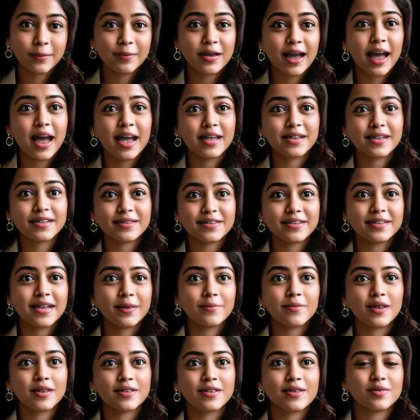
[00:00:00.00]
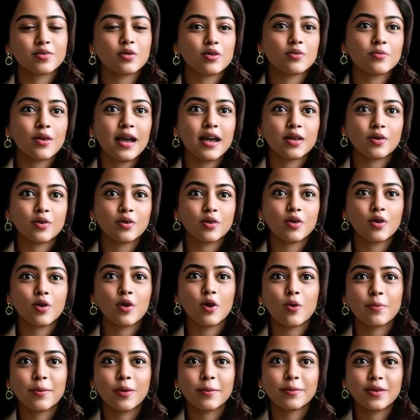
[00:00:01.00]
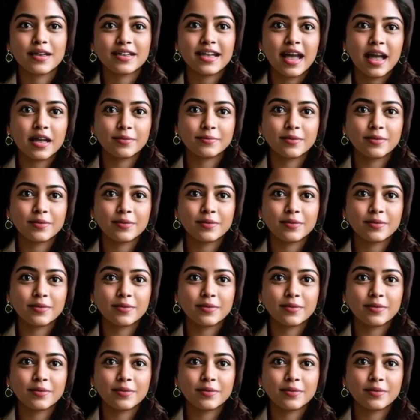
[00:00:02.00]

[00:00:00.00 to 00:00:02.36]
is the correct solution to our equation.